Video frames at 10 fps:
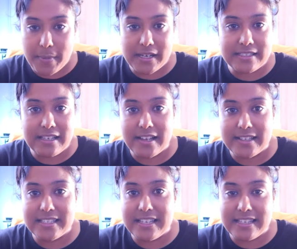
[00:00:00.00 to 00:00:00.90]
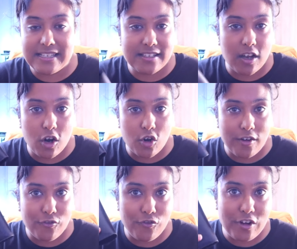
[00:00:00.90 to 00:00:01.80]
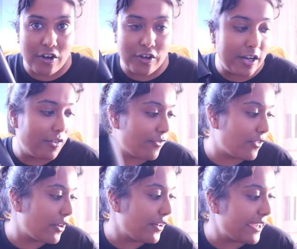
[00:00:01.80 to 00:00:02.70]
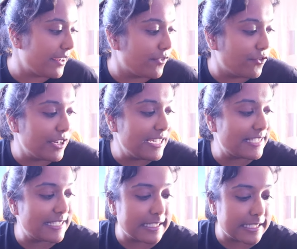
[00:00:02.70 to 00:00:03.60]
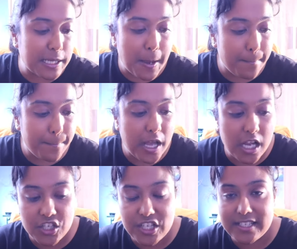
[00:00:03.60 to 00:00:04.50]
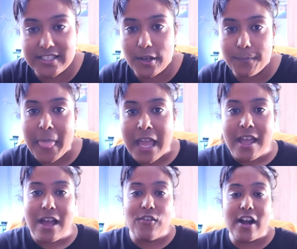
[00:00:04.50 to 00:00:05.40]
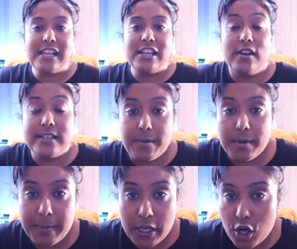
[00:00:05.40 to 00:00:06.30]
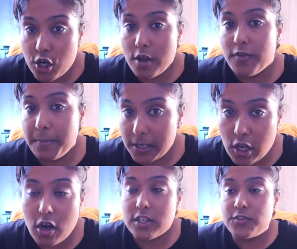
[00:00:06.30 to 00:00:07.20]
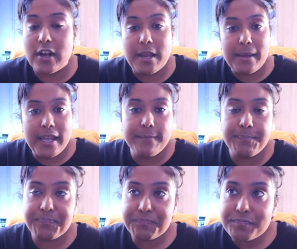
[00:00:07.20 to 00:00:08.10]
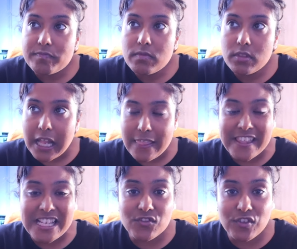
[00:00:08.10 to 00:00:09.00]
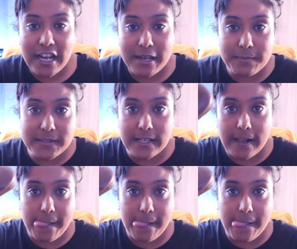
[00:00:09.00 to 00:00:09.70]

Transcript: because like I said, these are a very recent purchase. So finally guys, I'm going to be going over my last frame here, and these frames,